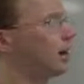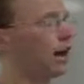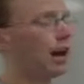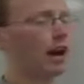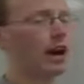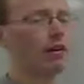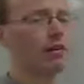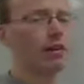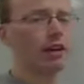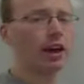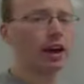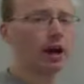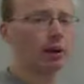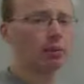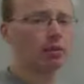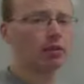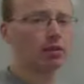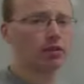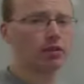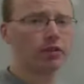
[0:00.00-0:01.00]
I have the
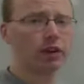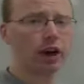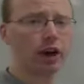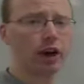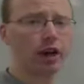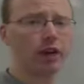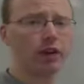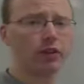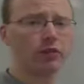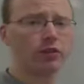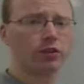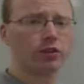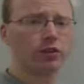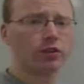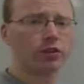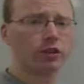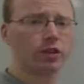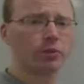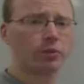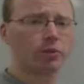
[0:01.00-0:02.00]
absolute value of
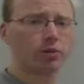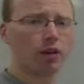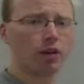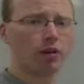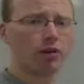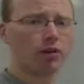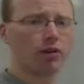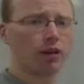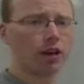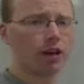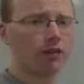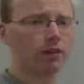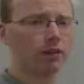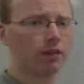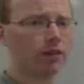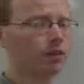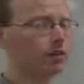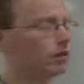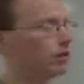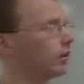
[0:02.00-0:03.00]
2d plus
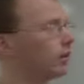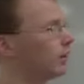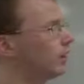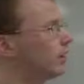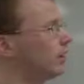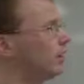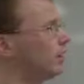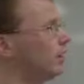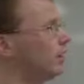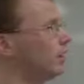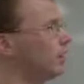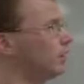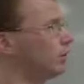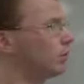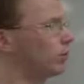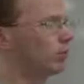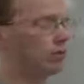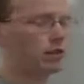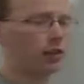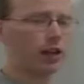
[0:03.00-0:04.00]
7
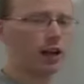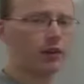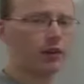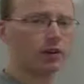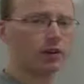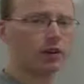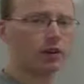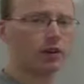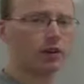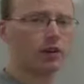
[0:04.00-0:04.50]
equals 11.